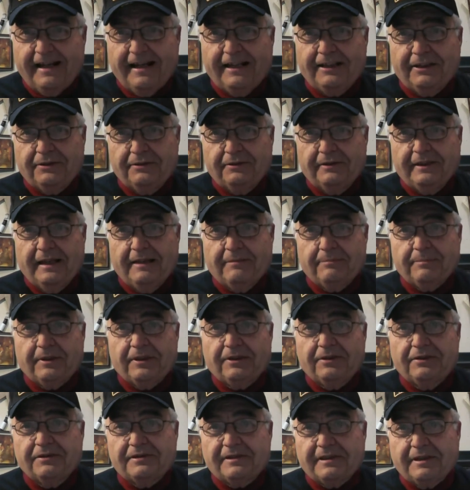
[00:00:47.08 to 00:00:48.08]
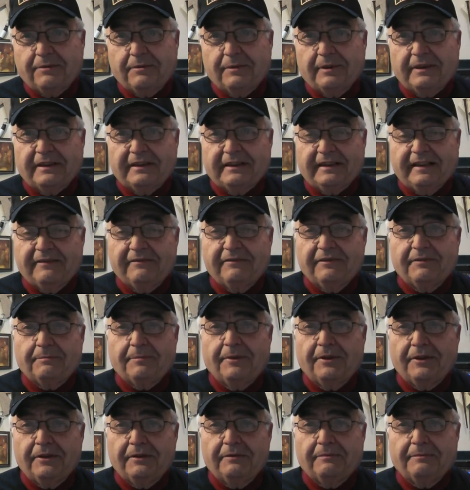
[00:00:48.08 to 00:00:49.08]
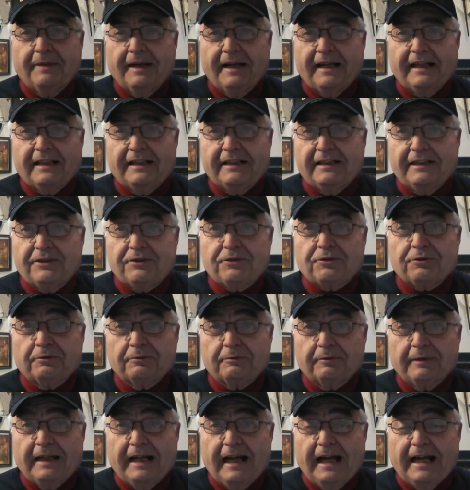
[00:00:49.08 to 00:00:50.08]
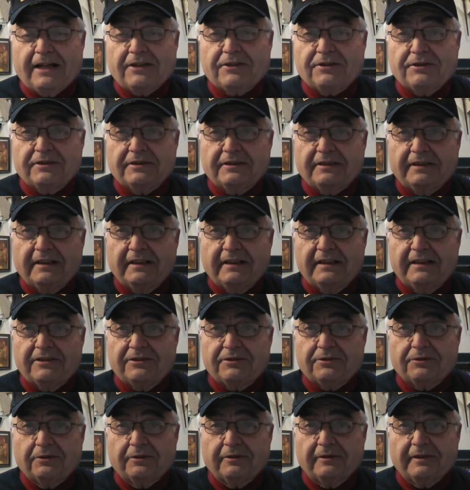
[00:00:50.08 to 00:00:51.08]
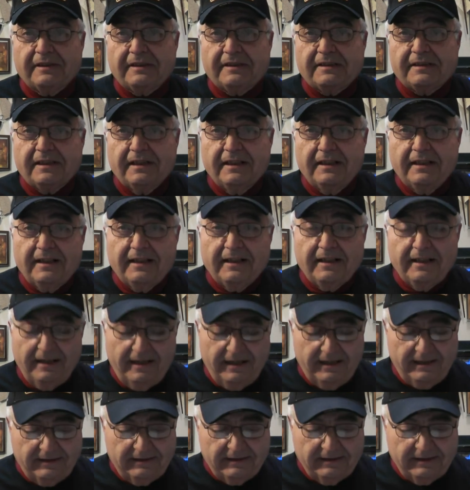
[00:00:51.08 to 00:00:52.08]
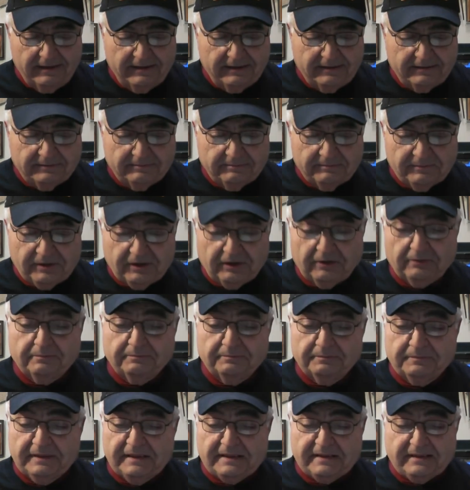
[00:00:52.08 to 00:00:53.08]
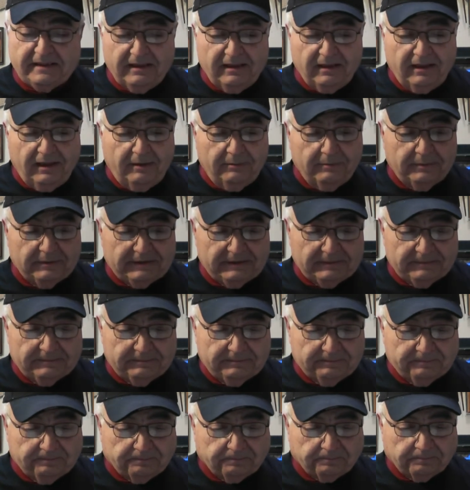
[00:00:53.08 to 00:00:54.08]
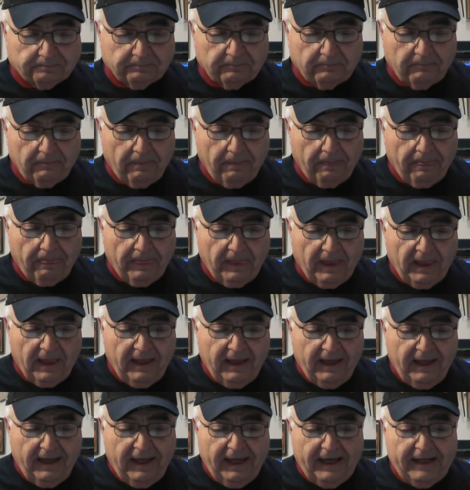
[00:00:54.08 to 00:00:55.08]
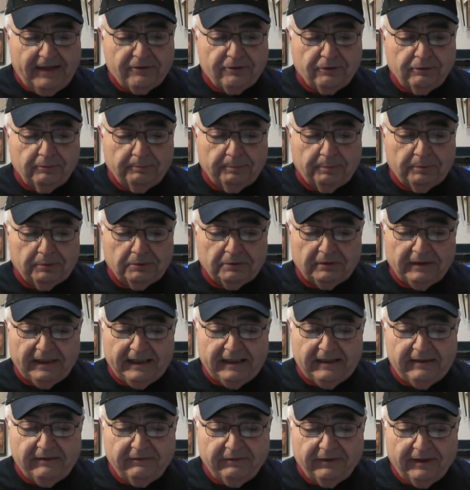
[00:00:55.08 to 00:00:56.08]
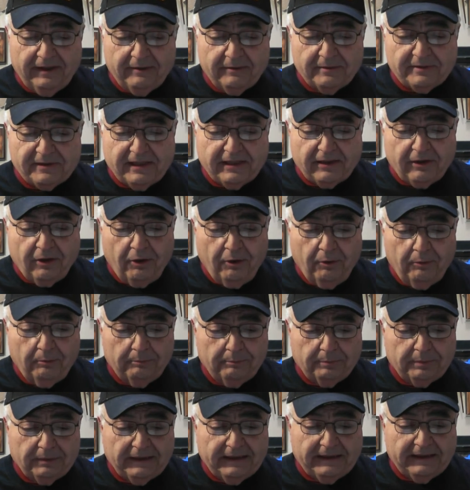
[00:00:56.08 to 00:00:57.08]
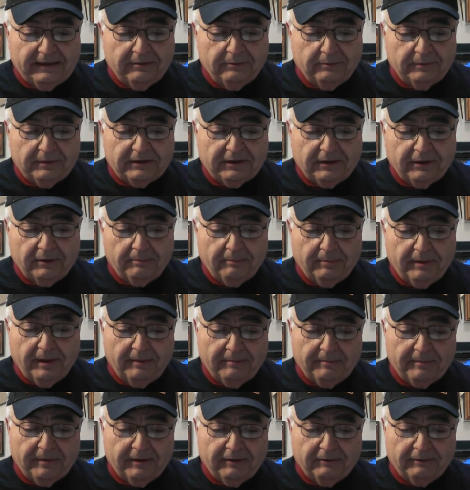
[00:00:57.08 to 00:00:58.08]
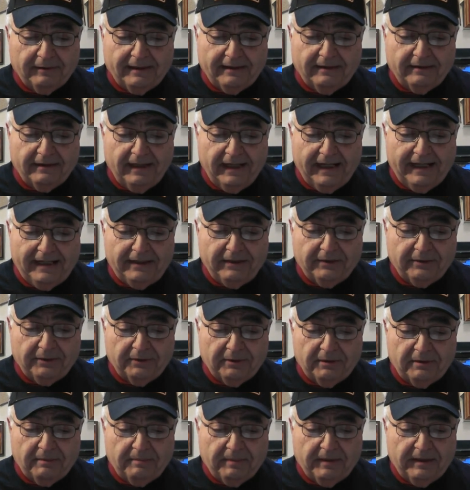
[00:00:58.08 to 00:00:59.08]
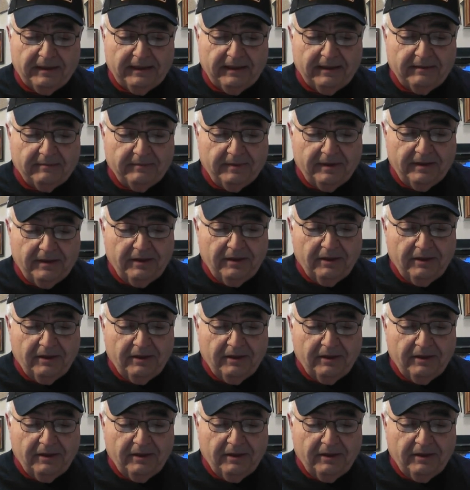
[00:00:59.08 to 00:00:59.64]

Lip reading: I do that because I want to give you my initial reactions to these stories, and so let's get on with them. Hazel Poole, 85, was at home playing with her puppy around 8:30 p.m.